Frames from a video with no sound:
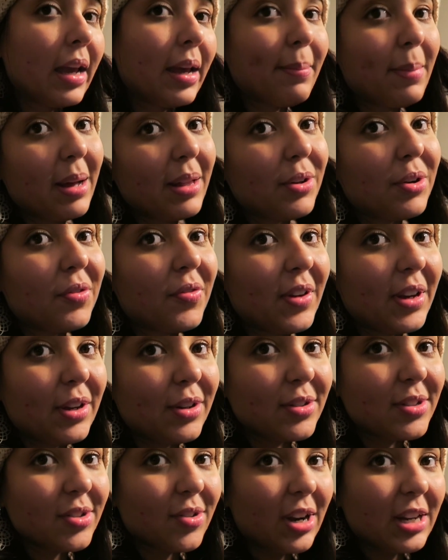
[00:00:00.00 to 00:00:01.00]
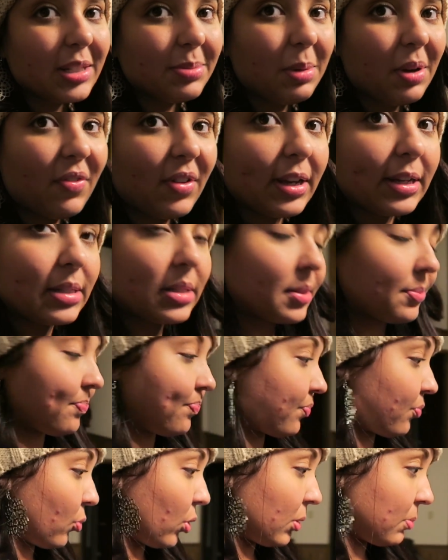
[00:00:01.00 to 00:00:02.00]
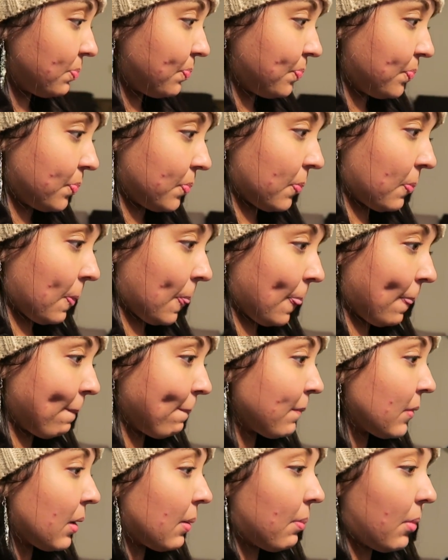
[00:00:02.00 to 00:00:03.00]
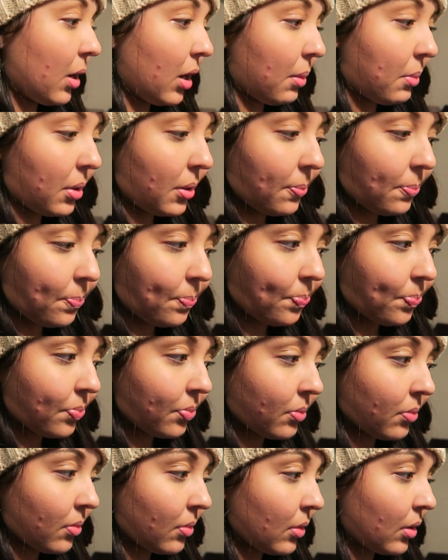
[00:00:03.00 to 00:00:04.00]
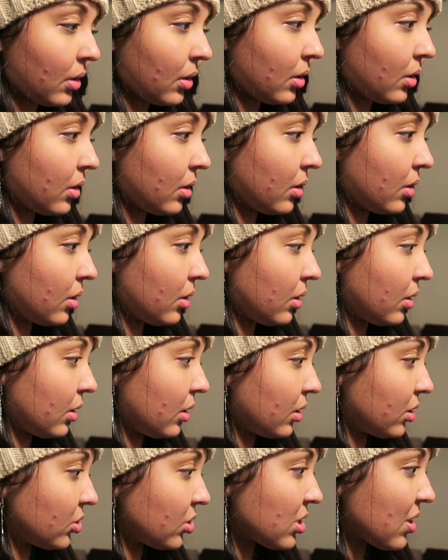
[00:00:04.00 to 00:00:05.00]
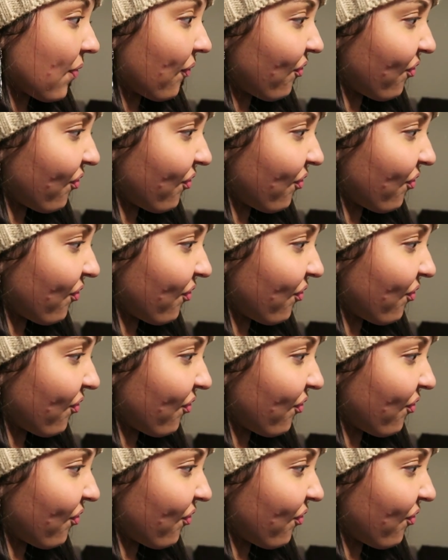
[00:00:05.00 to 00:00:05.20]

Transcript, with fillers: to And my little finger scratched my face. Mom. Mama. Just